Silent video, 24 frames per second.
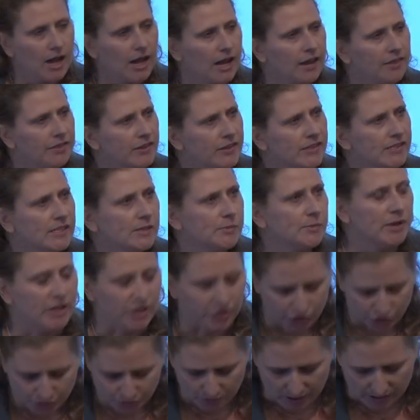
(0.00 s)
In this
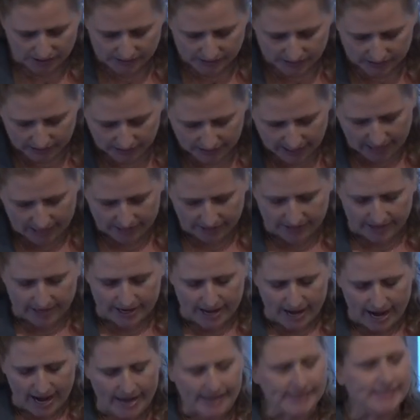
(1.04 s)
speech, President Kennedy
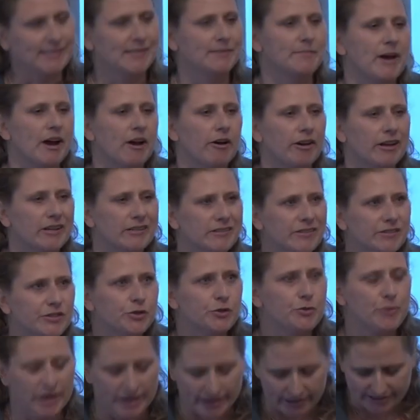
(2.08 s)
asked Americans
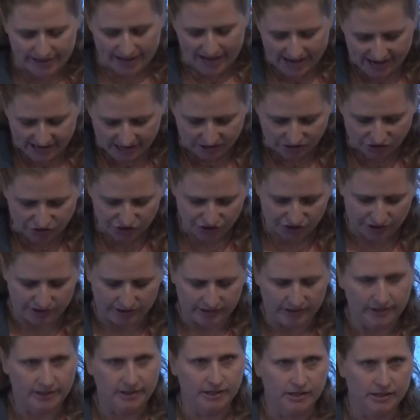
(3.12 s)
to engage,
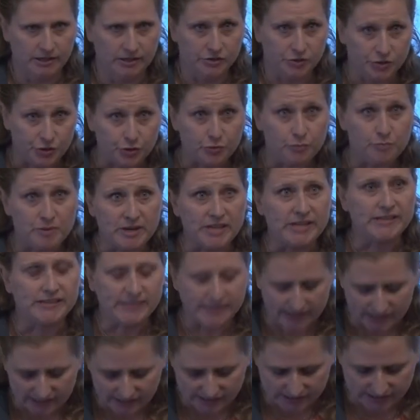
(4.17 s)
to be
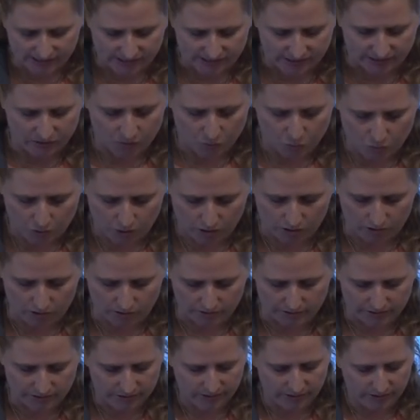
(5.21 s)
citizens of the
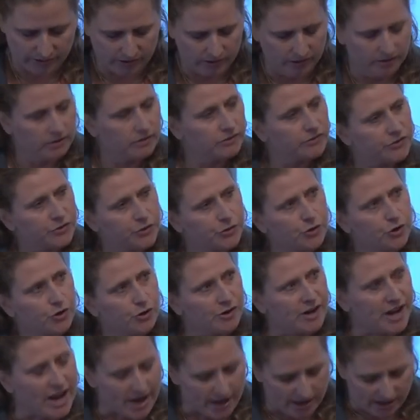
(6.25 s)
world, to
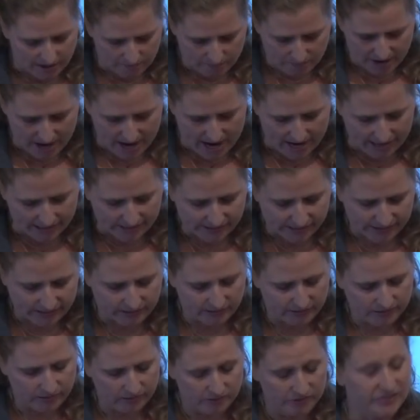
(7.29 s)
create impact,
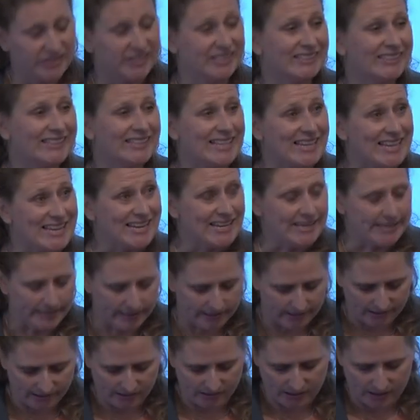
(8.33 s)
to lead,
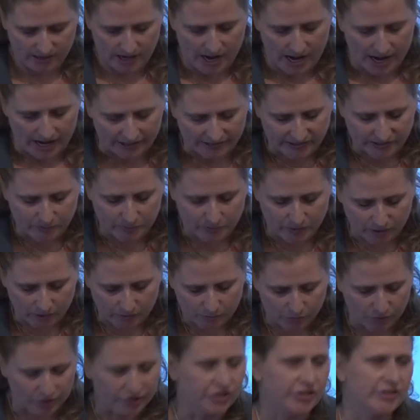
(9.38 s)
and to
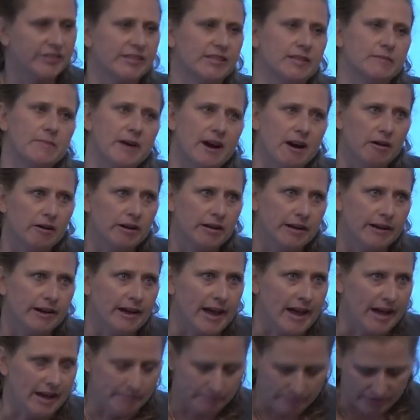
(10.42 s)
build bridges in America
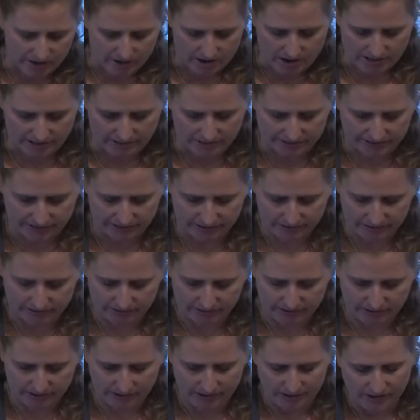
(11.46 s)
and beyond.
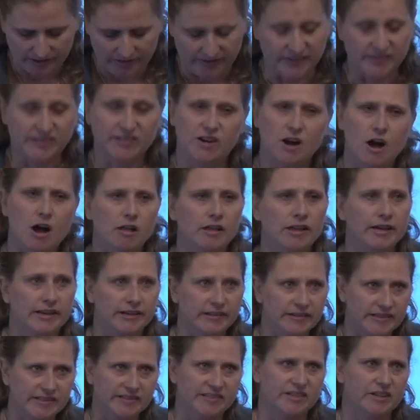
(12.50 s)
This calling
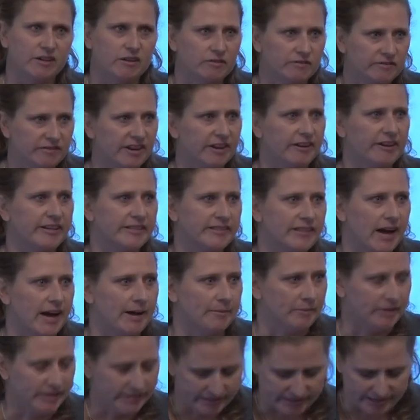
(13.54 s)
is still very
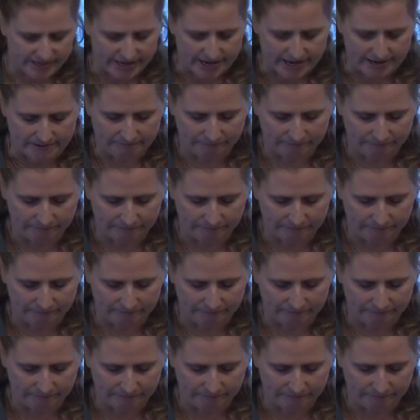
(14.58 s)
timely today.